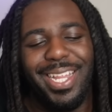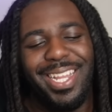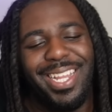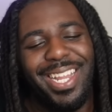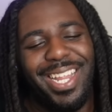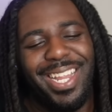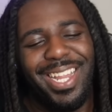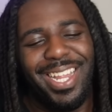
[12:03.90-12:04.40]
for
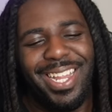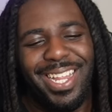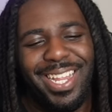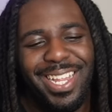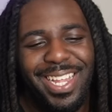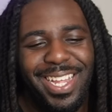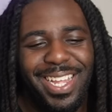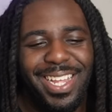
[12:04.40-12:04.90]
you to give me
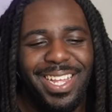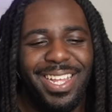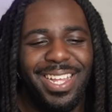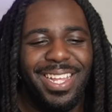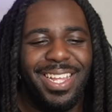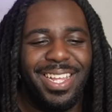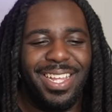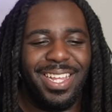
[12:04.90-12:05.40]
sugar?
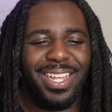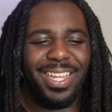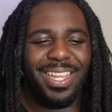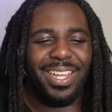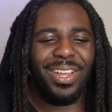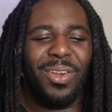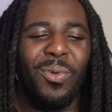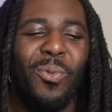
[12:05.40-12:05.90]
Why do you
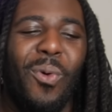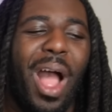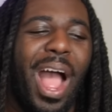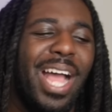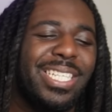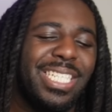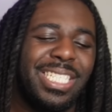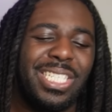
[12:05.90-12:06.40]
hate? Why
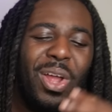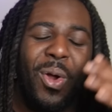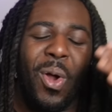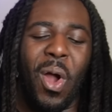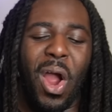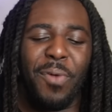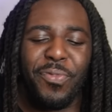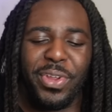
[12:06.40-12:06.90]
is it so
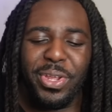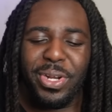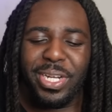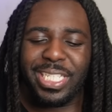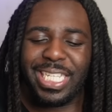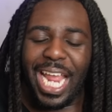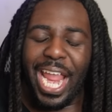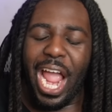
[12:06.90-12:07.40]
hard for you to
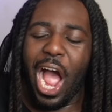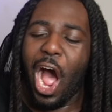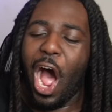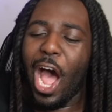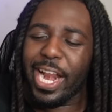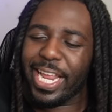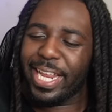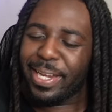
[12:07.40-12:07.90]
say audit?